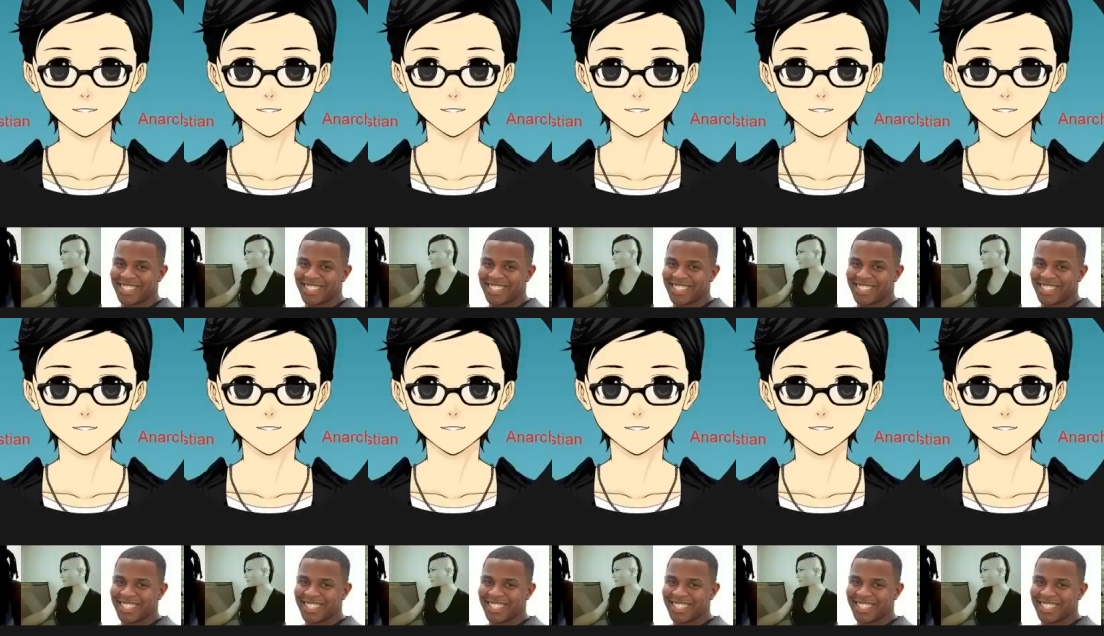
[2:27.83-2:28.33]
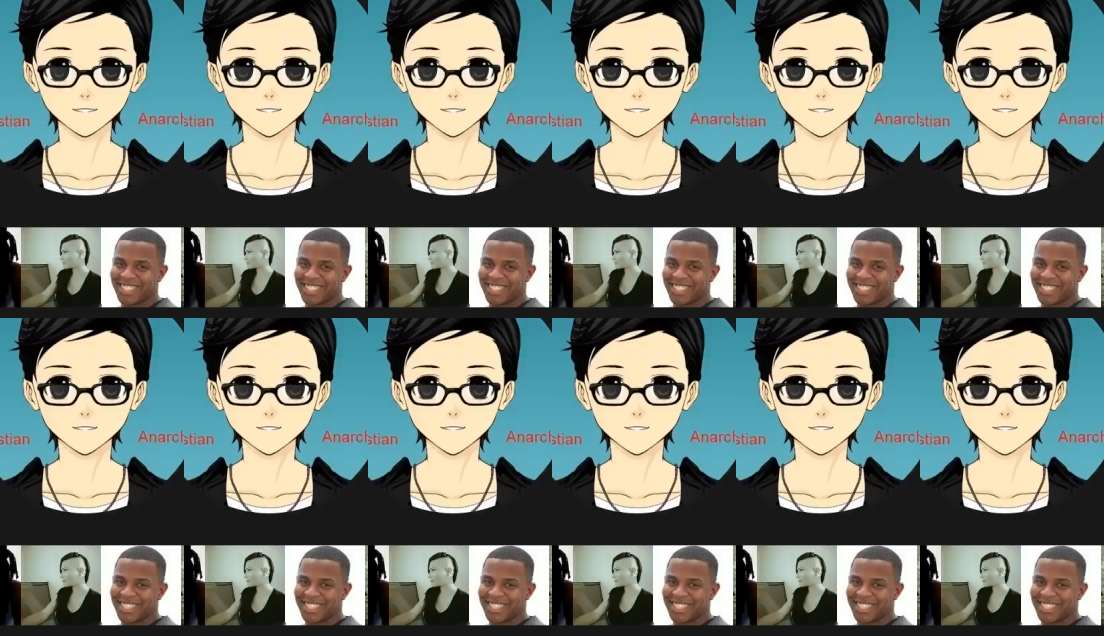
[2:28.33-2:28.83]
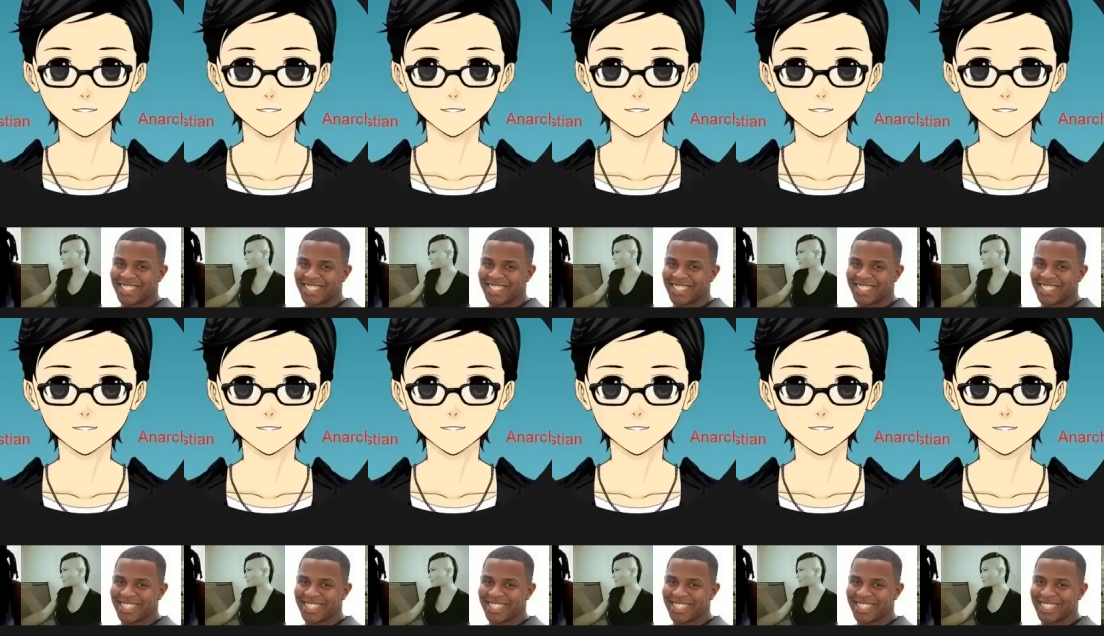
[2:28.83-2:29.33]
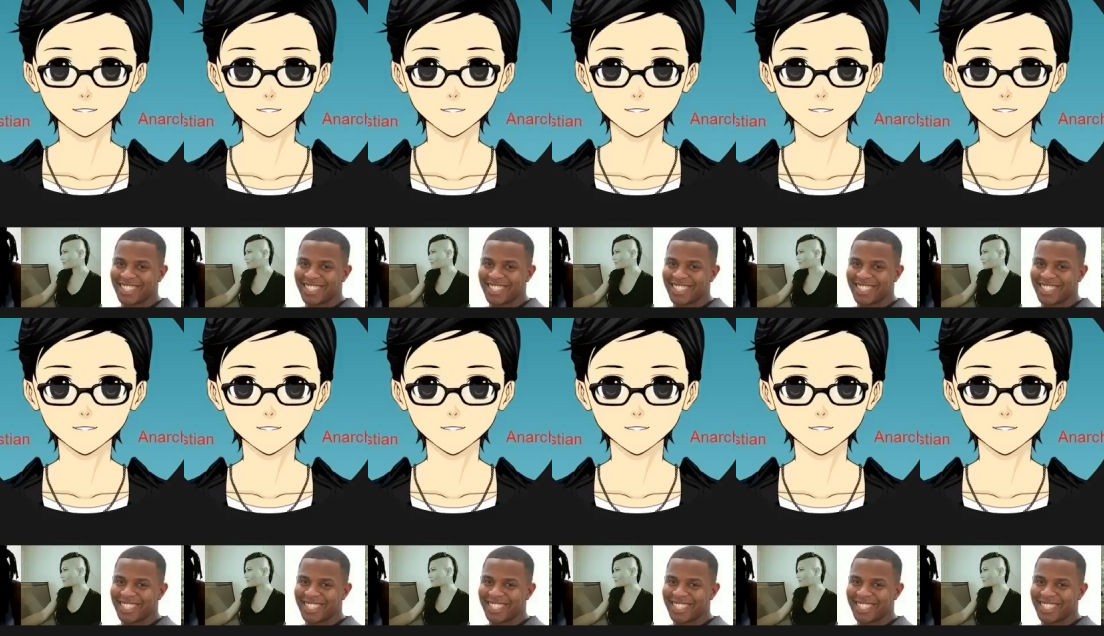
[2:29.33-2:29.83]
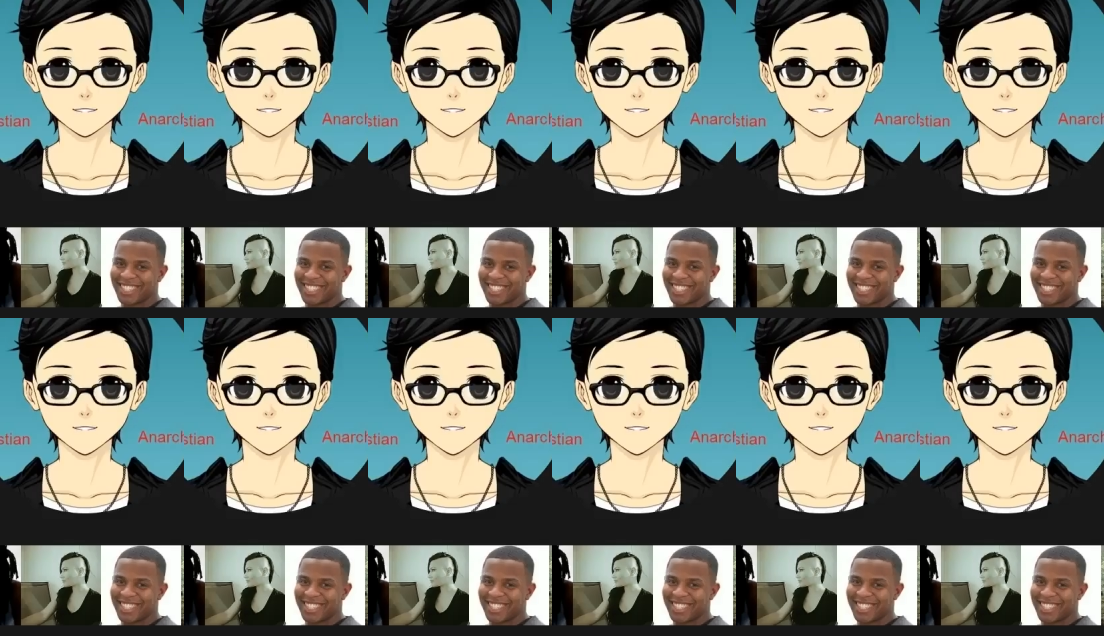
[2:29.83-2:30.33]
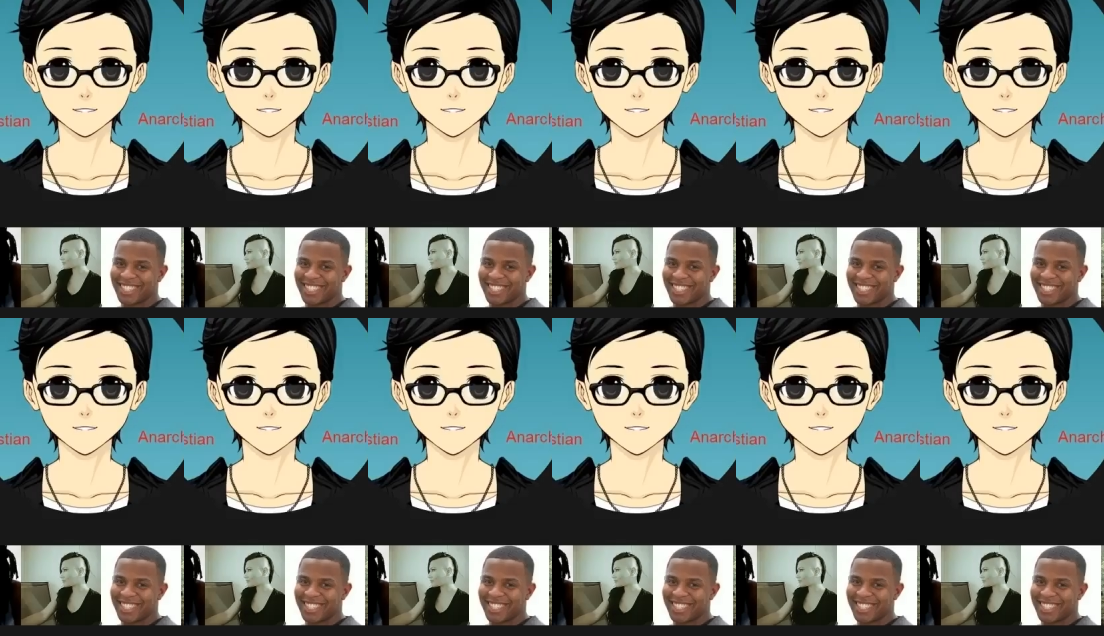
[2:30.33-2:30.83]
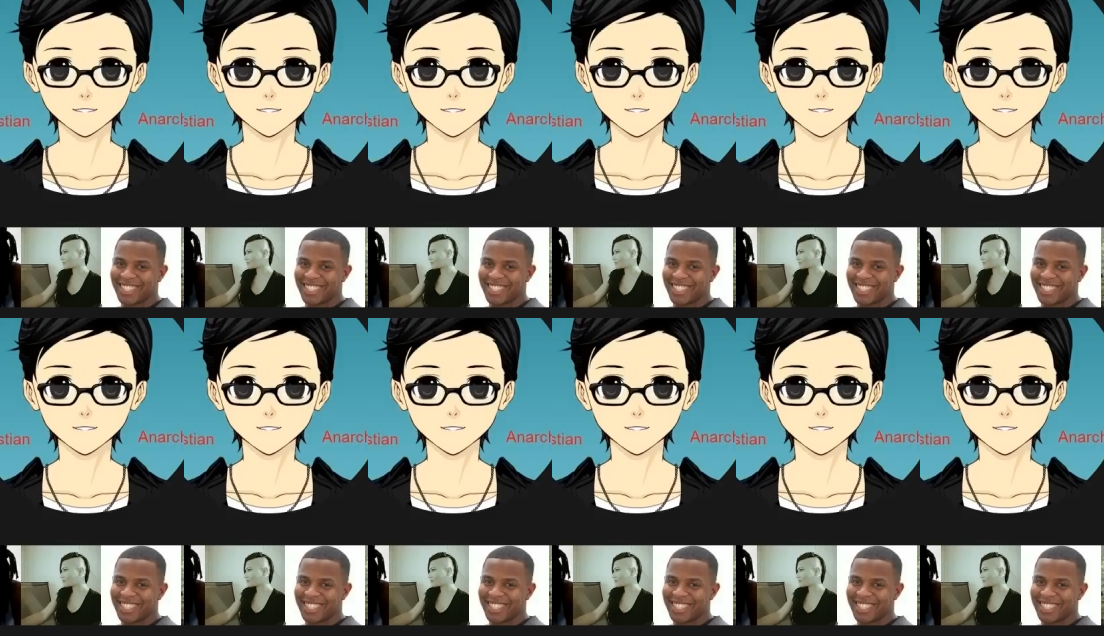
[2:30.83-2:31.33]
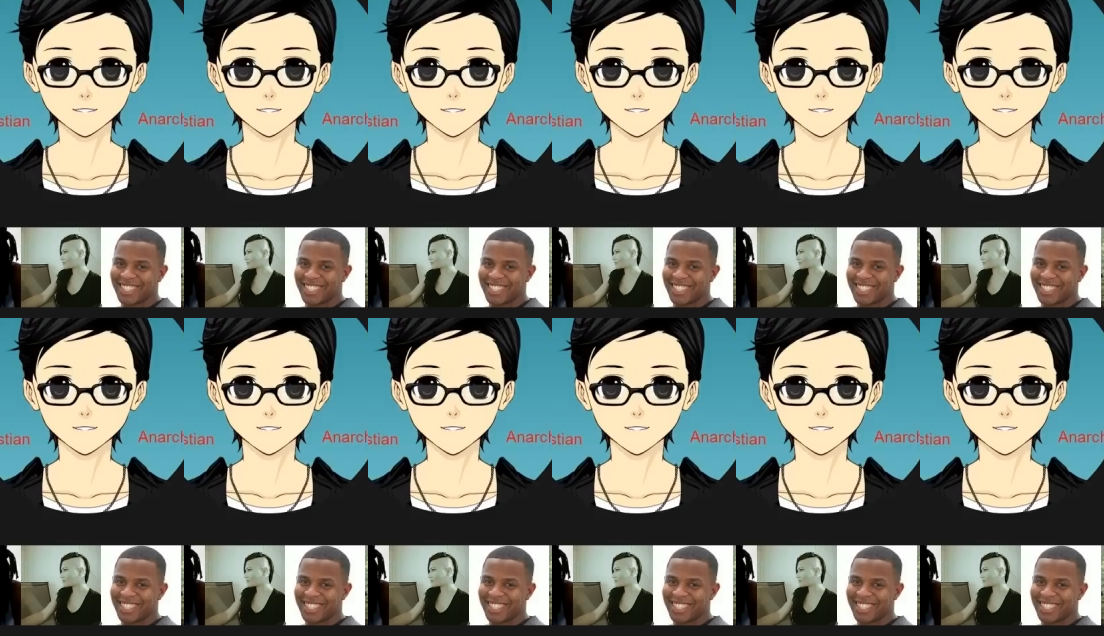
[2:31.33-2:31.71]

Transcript: Nobody speaks.